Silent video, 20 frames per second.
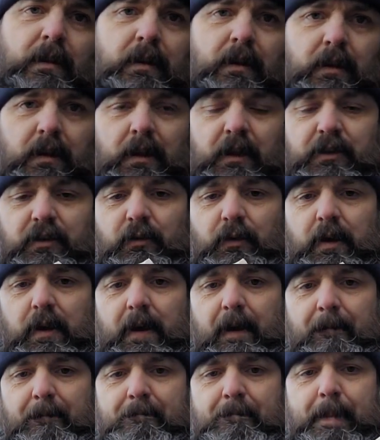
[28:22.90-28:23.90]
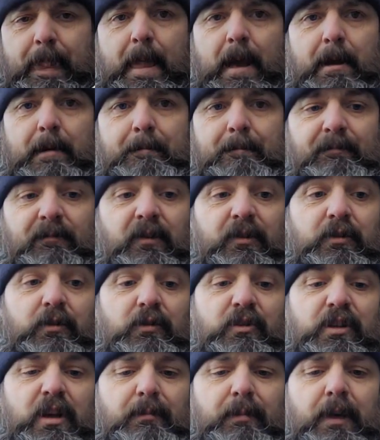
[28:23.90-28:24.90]
Yeah, so yeah, not too
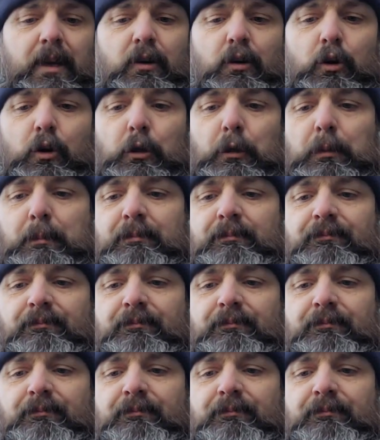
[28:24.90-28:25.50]
shabby at all.